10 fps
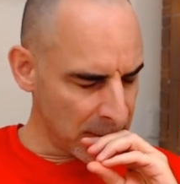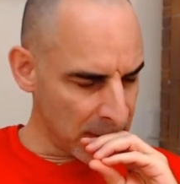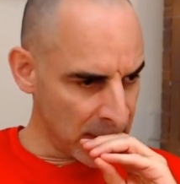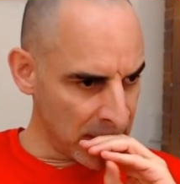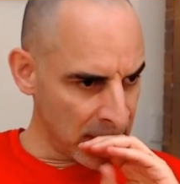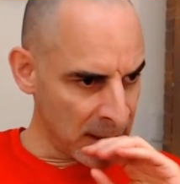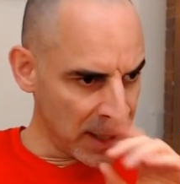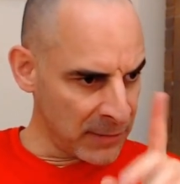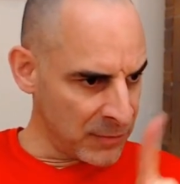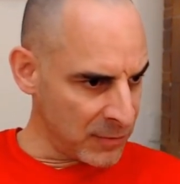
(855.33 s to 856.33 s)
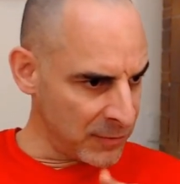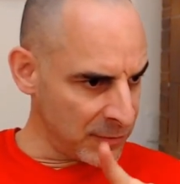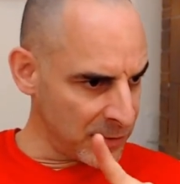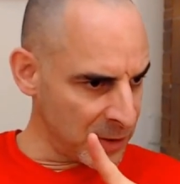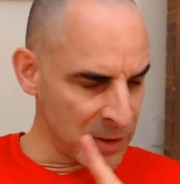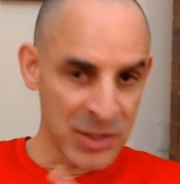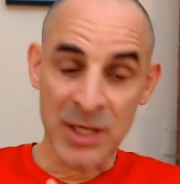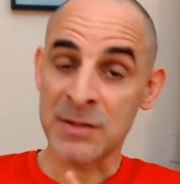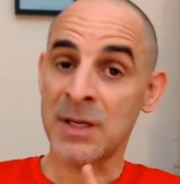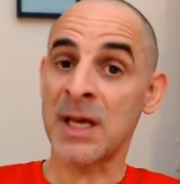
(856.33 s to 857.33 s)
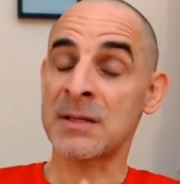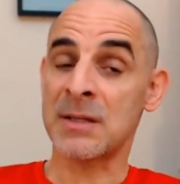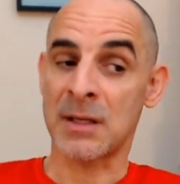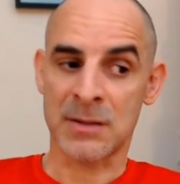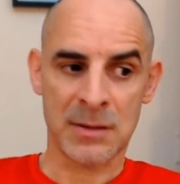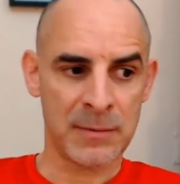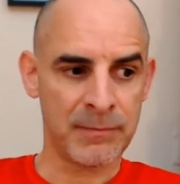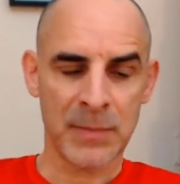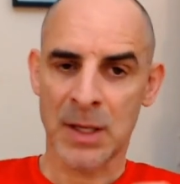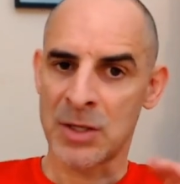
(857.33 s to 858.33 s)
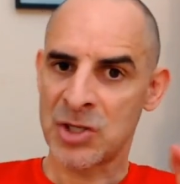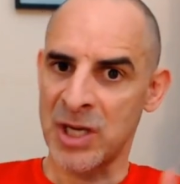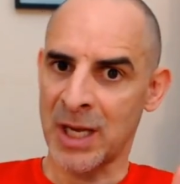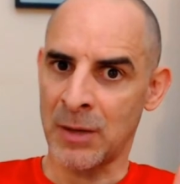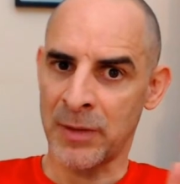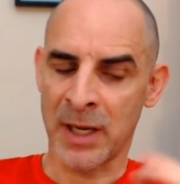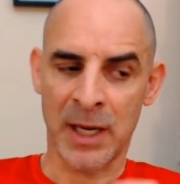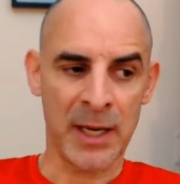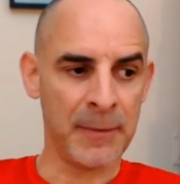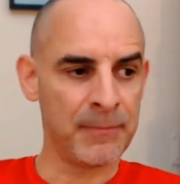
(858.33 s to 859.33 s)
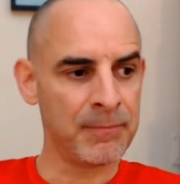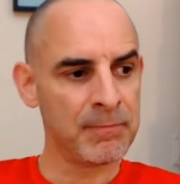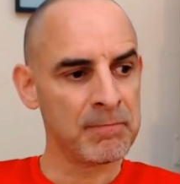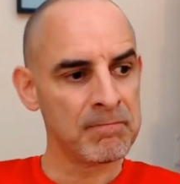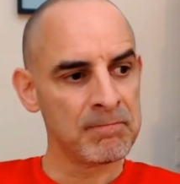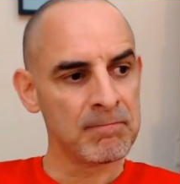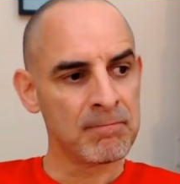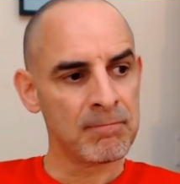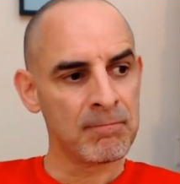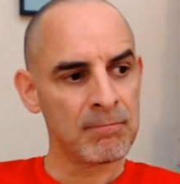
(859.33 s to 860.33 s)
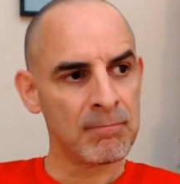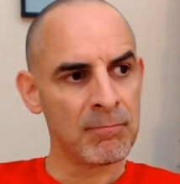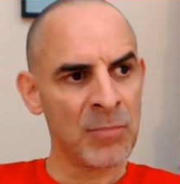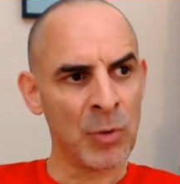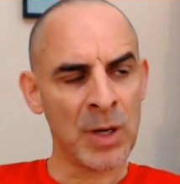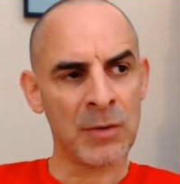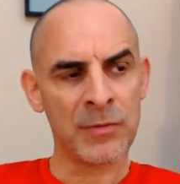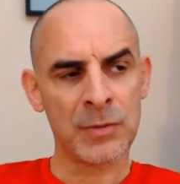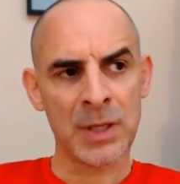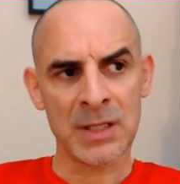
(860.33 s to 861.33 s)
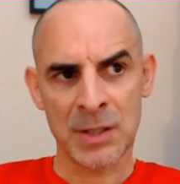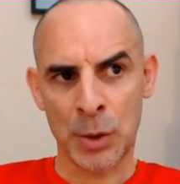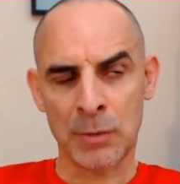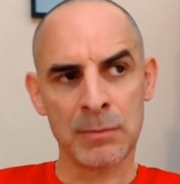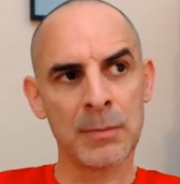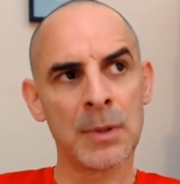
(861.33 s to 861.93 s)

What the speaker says: live of Jason Estes. Check out the guy. The one of 2 days ago.